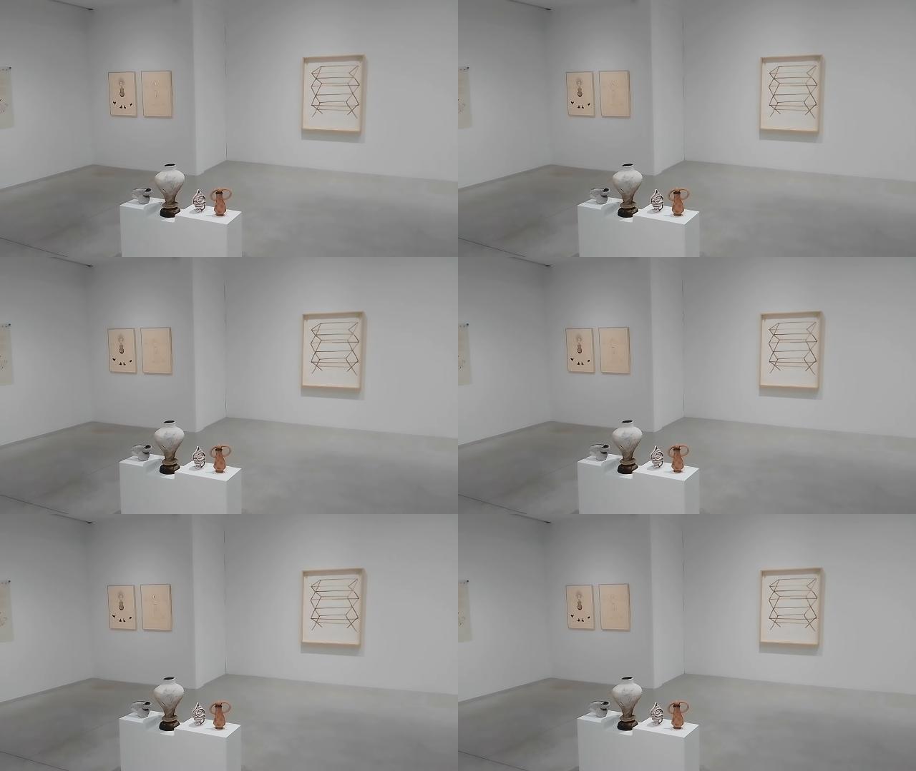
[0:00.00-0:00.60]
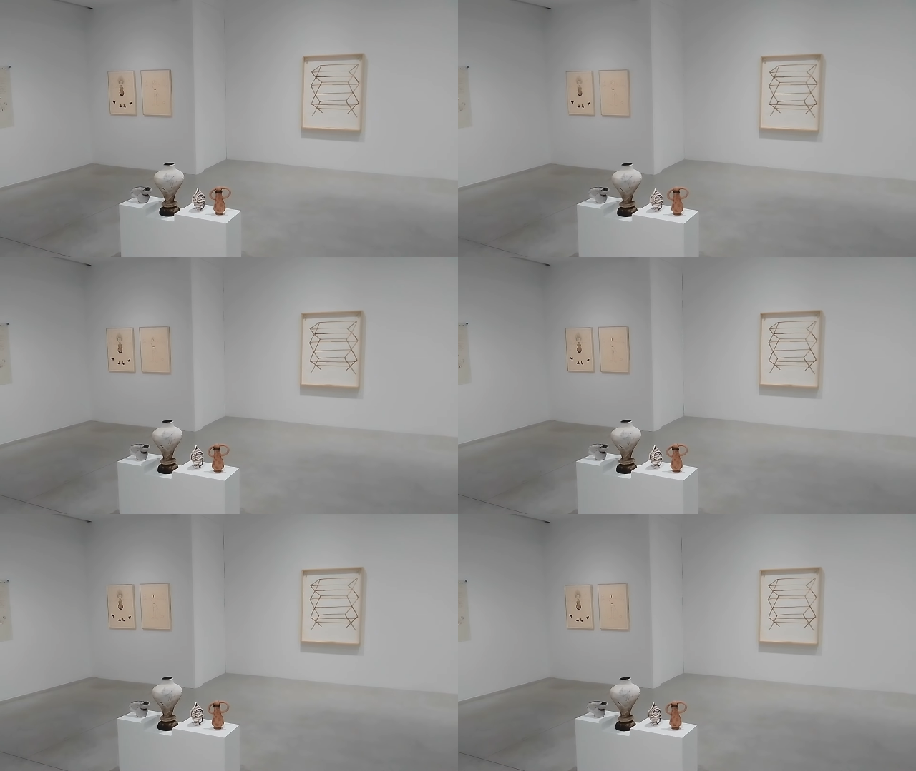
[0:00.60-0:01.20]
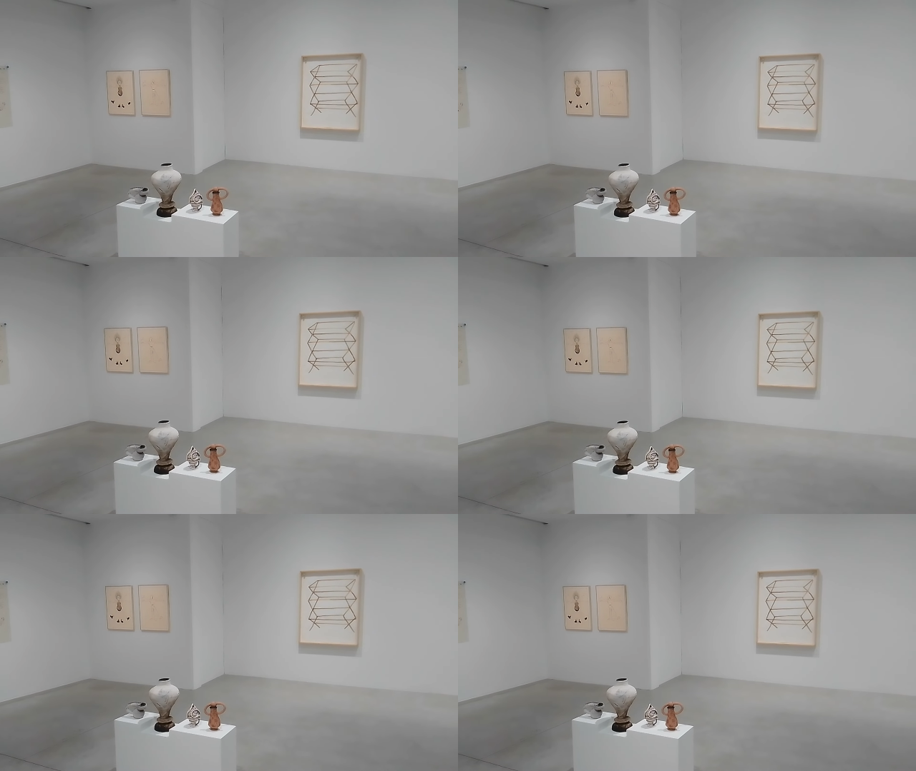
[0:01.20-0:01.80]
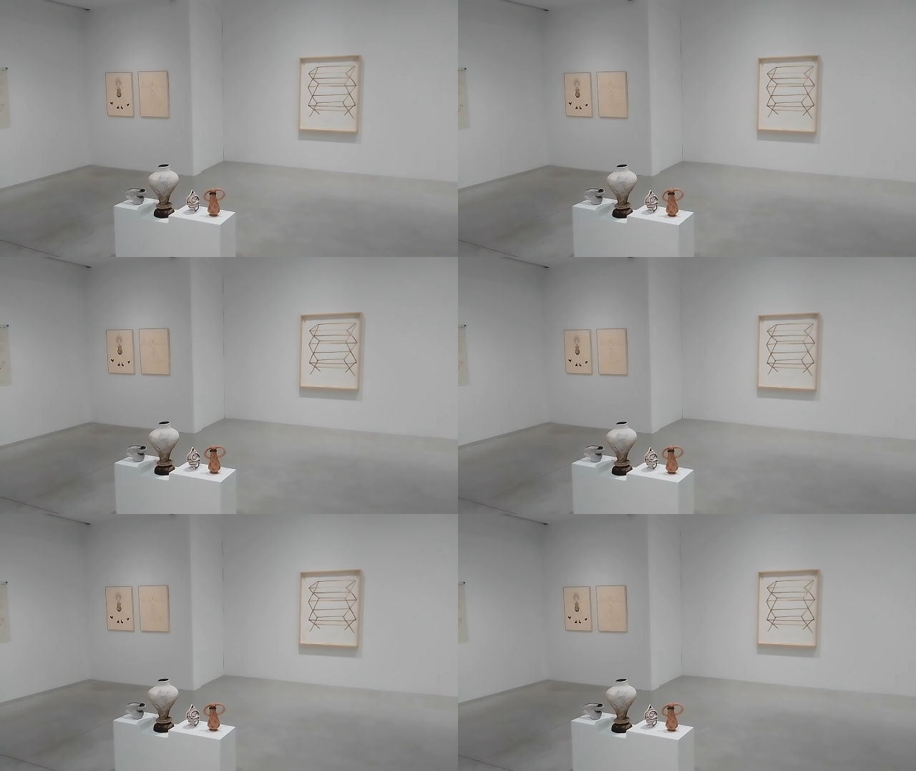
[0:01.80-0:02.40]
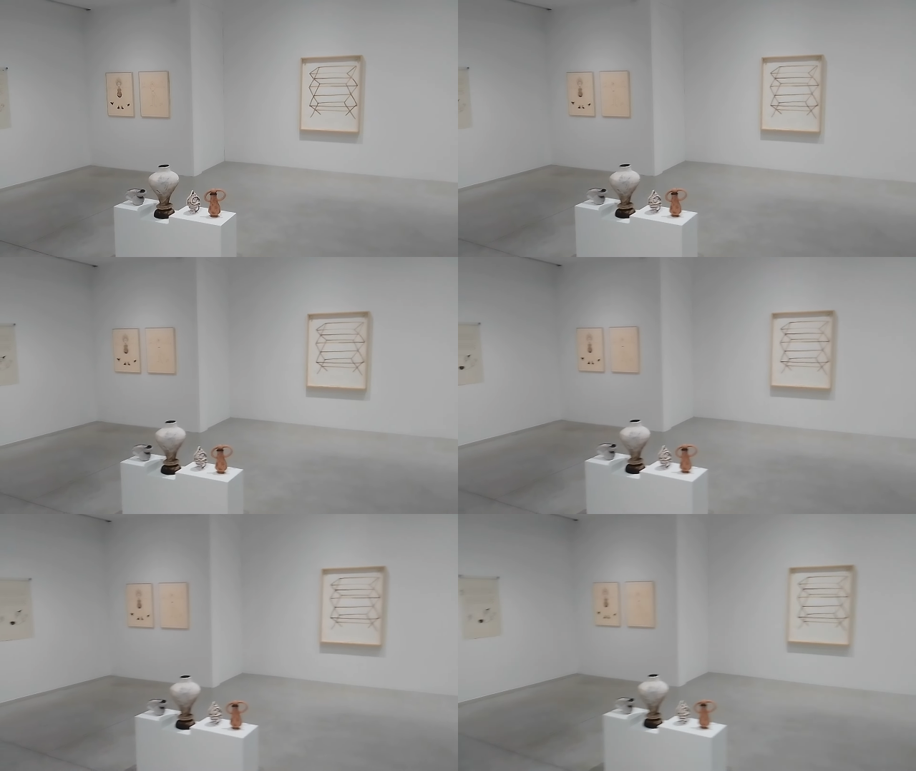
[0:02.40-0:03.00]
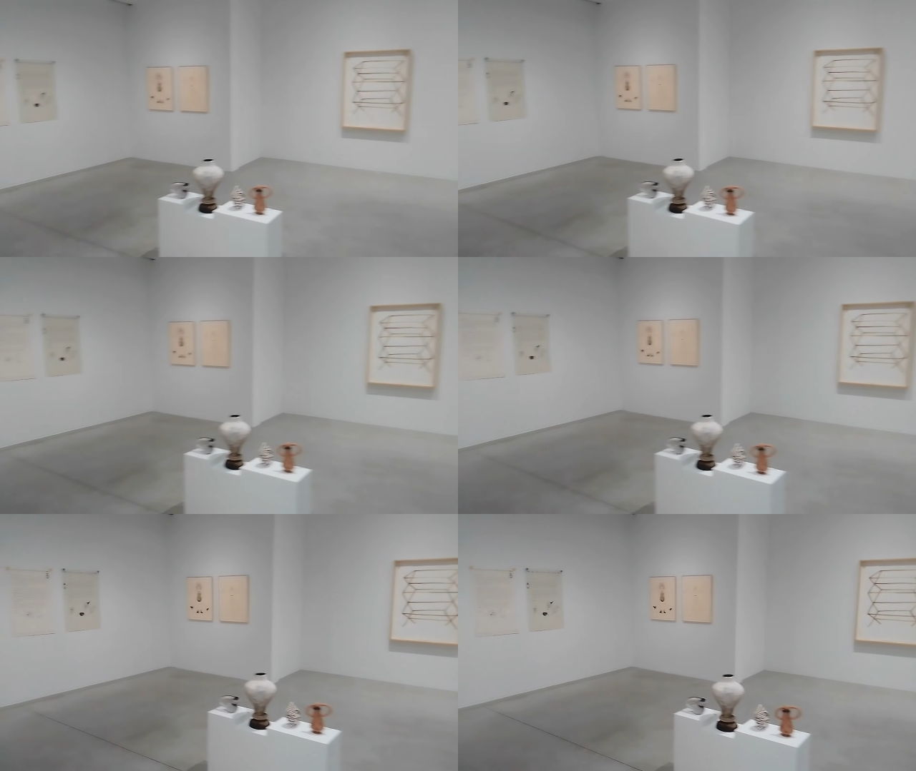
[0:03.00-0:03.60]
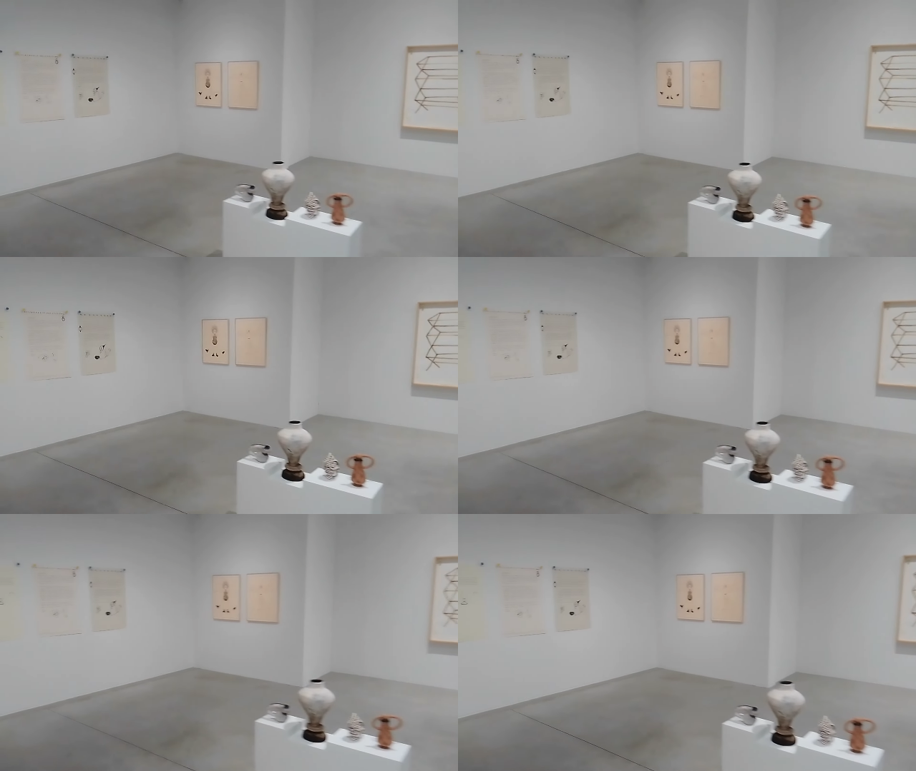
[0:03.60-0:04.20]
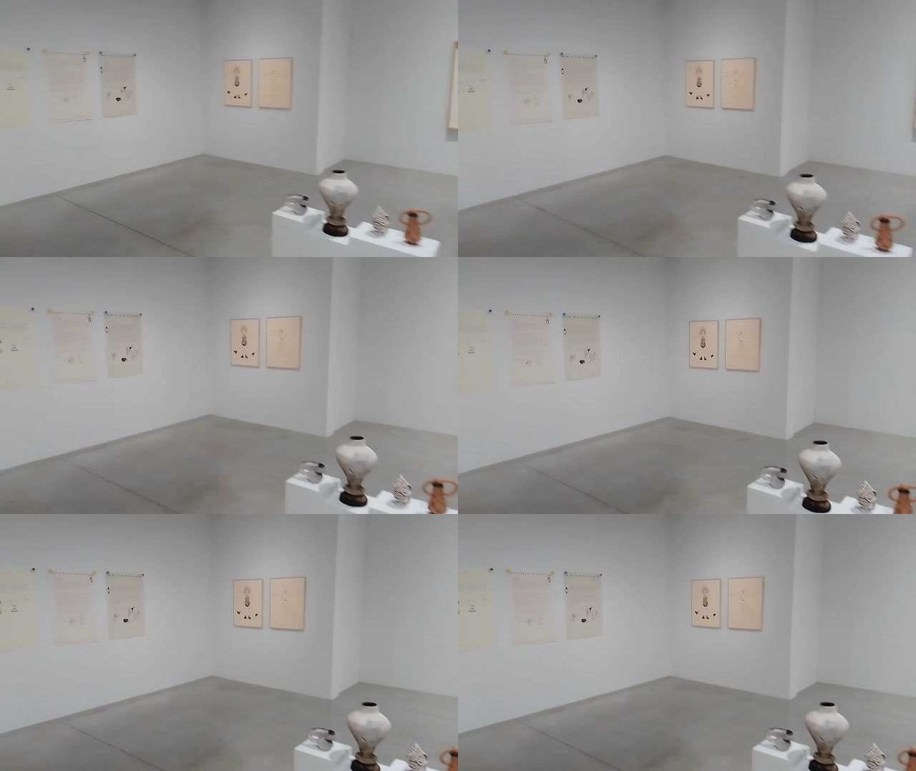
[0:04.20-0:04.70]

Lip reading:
No face is visible, so there are no lips to read.